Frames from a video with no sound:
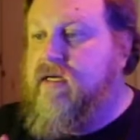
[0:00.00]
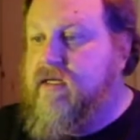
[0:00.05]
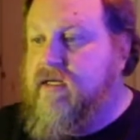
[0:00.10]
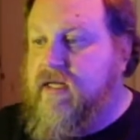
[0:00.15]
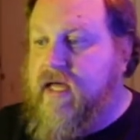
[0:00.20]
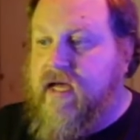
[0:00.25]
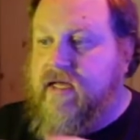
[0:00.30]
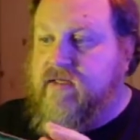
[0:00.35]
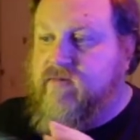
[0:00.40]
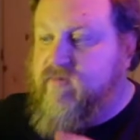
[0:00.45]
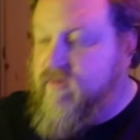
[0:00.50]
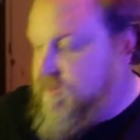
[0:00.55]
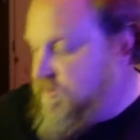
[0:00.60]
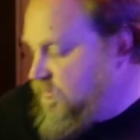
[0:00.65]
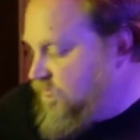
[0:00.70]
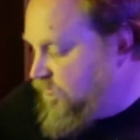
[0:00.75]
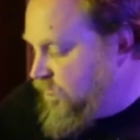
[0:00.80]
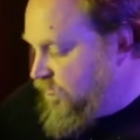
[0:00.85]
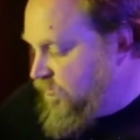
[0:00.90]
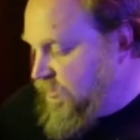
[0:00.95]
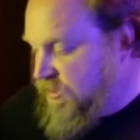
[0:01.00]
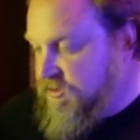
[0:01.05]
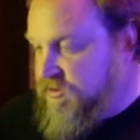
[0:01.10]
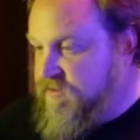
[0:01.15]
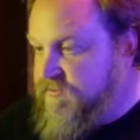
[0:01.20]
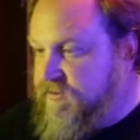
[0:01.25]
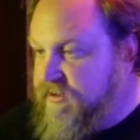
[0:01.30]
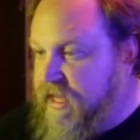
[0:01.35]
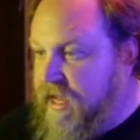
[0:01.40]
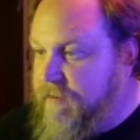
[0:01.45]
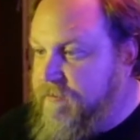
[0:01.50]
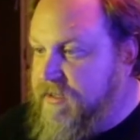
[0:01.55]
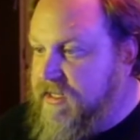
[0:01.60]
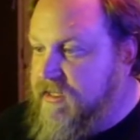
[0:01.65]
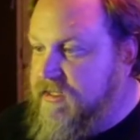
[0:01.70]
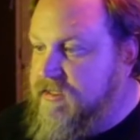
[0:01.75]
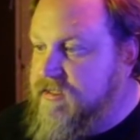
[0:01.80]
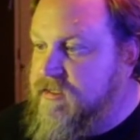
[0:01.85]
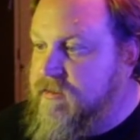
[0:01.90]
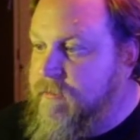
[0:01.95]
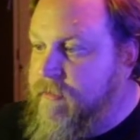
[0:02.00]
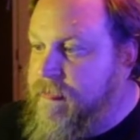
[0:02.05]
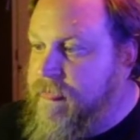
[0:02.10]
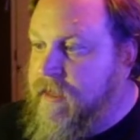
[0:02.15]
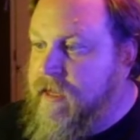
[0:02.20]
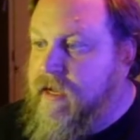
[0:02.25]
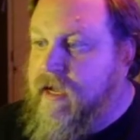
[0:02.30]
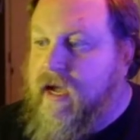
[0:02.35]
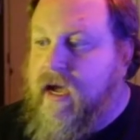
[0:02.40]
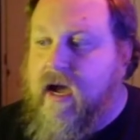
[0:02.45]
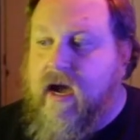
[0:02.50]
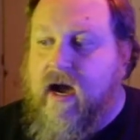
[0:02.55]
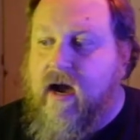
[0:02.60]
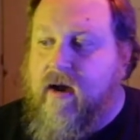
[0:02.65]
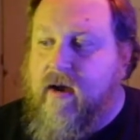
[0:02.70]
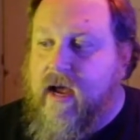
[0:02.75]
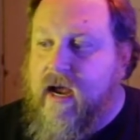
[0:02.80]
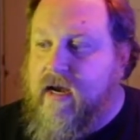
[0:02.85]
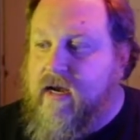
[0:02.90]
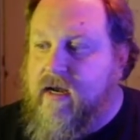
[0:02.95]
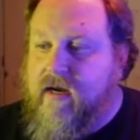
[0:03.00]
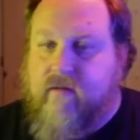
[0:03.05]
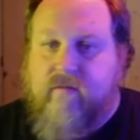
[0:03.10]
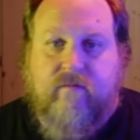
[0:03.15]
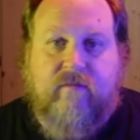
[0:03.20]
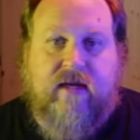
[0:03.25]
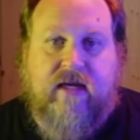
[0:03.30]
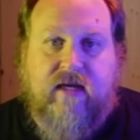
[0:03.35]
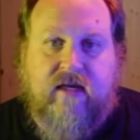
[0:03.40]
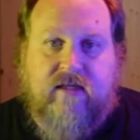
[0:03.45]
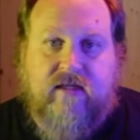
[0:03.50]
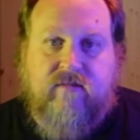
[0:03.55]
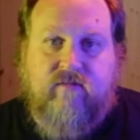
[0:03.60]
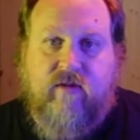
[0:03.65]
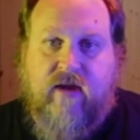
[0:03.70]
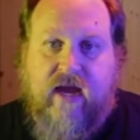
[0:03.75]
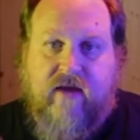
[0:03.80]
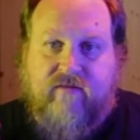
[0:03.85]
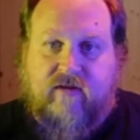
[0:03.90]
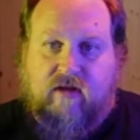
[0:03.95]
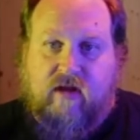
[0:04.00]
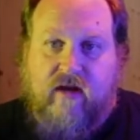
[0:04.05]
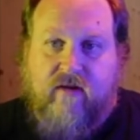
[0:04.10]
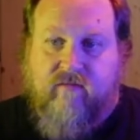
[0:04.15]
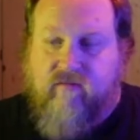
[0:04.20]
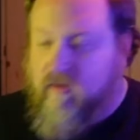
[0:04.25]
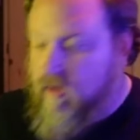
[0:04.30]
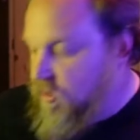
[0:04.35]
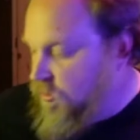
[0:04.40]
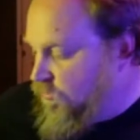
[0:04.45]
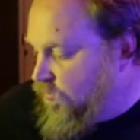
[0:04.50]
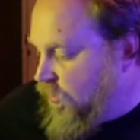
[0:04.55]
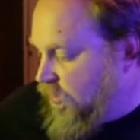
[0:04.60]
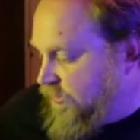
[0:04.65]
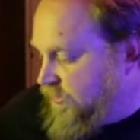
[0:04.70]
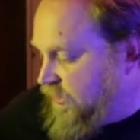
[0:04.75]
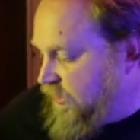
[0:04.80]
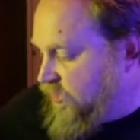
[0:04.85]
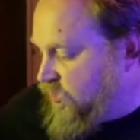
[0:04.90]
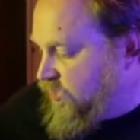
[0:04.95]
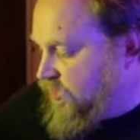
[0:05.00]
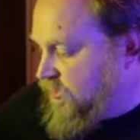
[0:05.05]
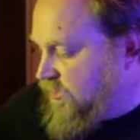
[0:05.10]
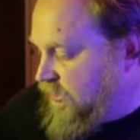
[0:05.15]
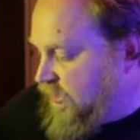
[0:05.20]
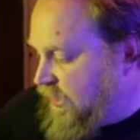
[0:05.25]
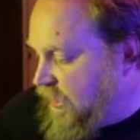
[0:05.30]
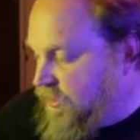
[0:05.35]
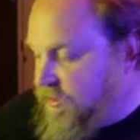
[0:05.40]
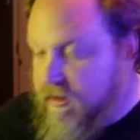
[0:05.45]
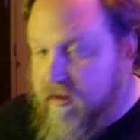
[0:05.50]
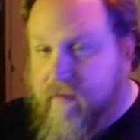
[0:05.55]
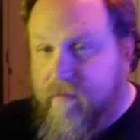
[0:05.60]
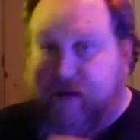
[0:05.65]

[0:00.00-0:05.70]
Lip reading: that would be used for that piece. And then because we have a lot of long wall sections, again on a